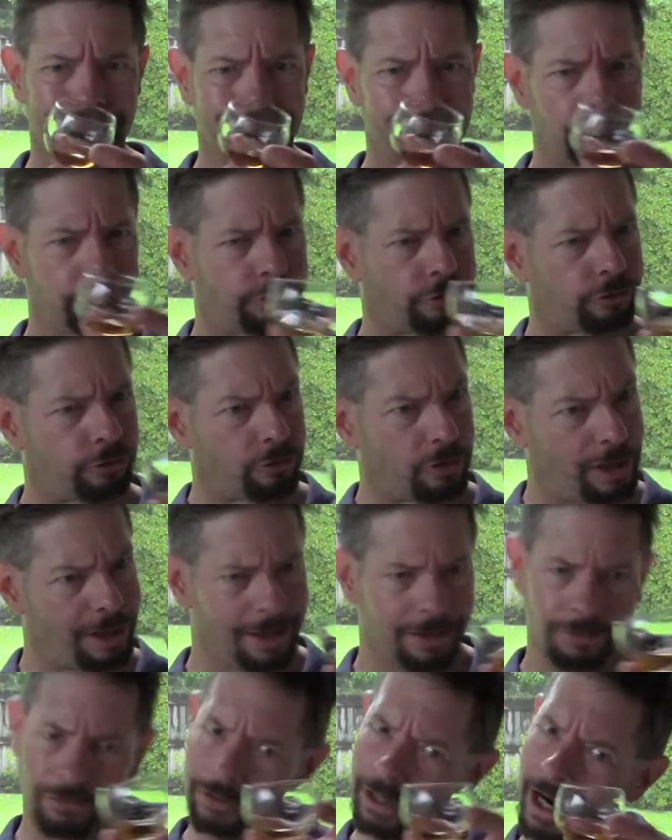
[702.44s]

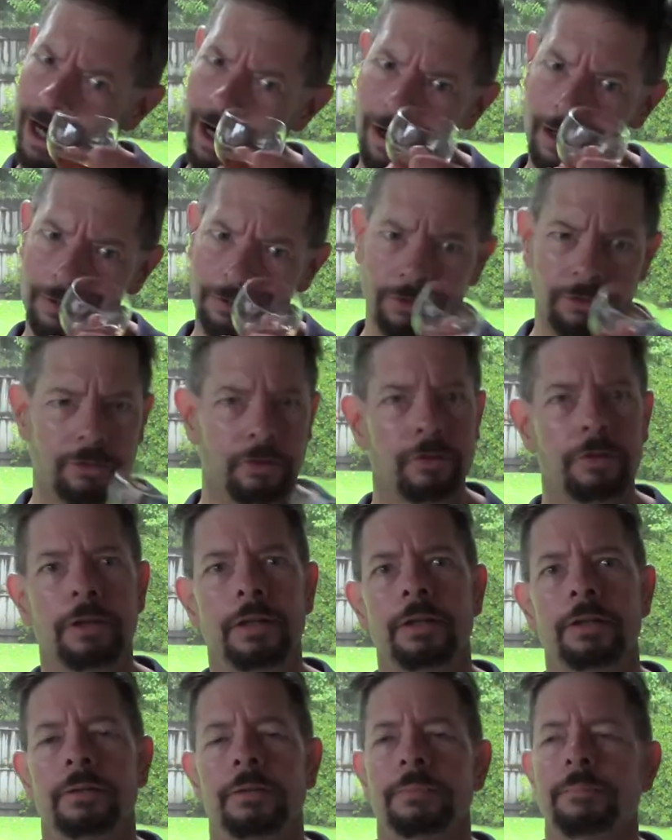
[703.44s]
strange character to it.
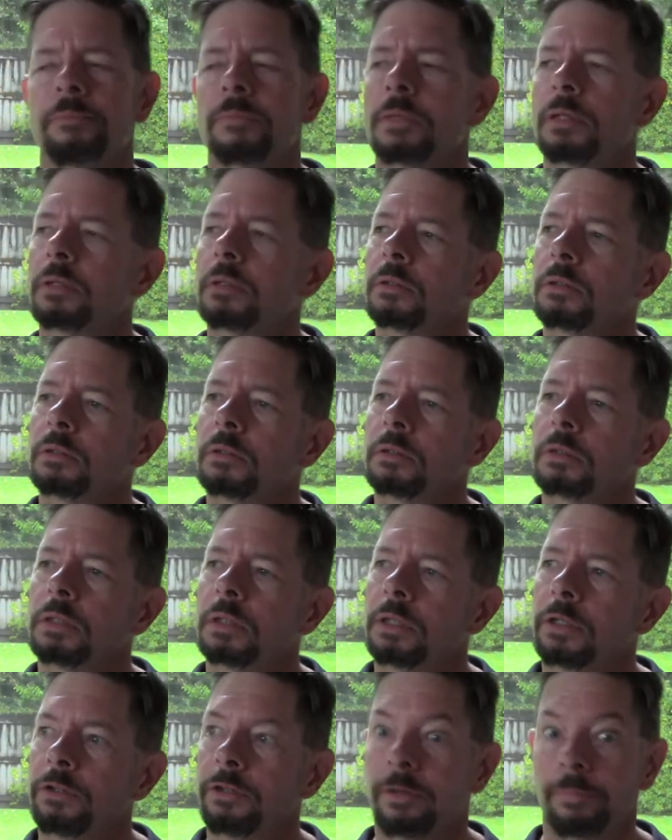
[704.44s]
You